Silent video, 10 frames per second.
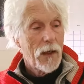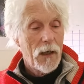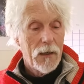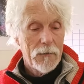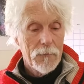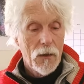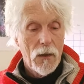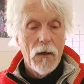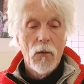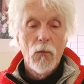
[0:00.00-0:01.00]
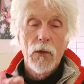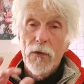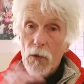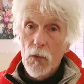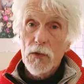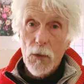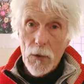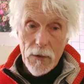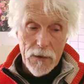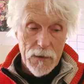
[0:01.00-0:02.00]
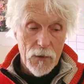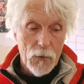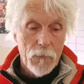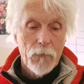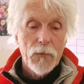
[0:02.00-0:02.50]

With auto ISO,